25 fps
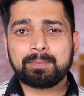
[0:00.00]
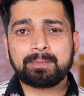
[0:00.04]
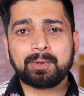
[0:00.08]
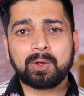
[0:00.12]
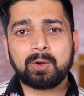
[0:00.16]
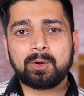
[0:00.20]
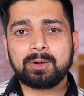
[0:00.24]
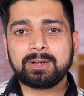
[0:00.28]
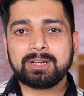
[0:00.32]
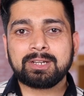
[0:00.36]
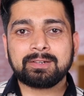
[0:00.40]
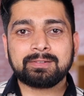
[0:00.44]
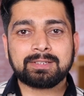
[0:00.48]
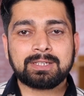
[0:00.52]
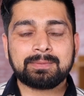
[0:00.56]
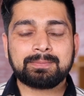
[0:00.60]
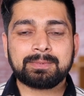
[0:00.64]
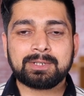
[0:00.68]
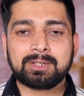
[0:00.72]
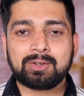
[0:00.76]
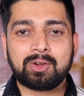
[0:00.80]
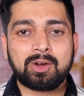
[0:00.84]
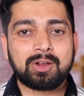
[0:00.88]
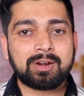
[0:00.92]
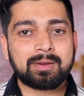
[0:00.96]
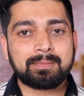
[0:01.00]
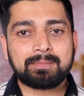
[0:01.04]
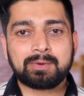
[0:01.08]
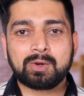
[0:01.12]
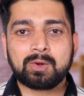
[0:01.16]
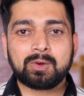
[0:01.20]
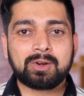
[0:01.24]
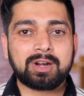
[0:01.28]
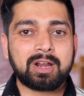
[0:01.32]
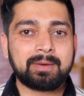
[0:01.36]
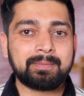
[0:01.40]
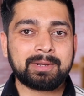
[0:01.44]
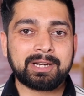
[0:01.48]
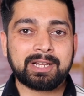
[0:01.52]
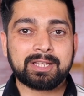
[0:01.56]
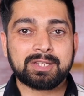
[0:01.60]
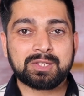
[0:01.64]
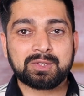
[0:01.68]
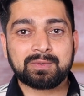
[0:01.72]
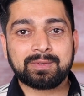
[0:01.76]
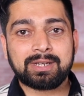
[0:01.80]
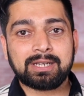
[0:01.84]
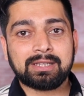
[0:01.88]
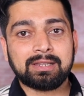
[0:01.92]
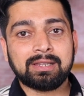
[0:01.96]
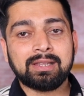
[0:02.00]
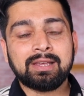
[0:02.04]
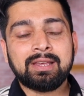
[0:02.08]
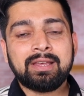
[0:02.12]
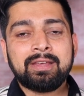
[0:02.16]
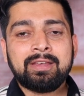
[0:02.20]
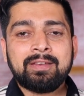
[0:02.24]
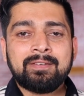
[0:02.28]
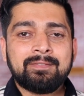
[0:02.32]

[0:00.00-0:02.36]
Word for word: pure developer or a programmer as well,